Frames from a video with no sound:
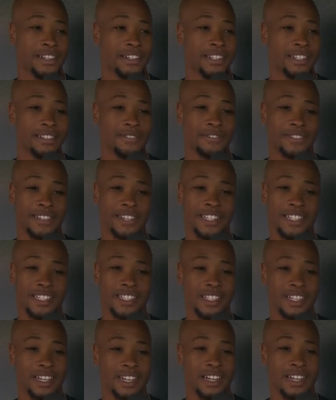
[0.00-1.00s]
good
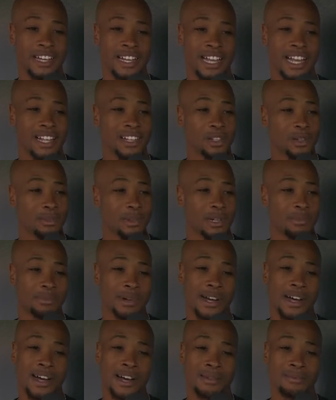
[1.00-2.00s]
defense. Got a little bit of
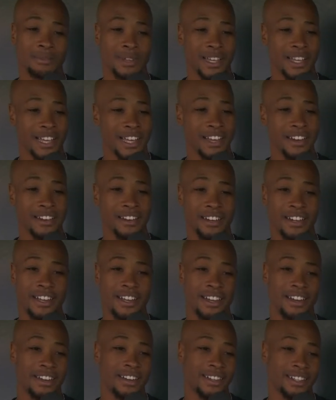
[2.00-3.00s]
pop here and
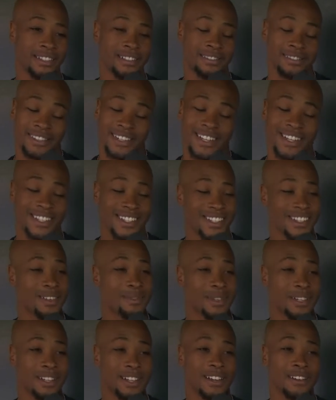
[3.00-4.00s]
there, and it's going
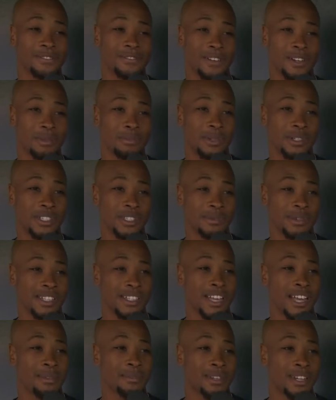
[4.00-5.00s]
to be a lot of fun. Put some
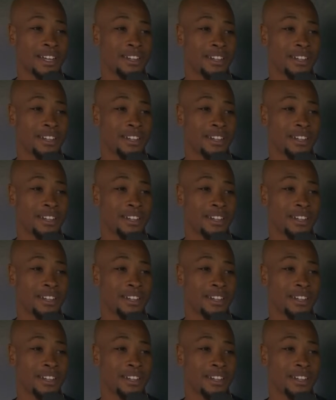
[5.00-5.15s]
excitement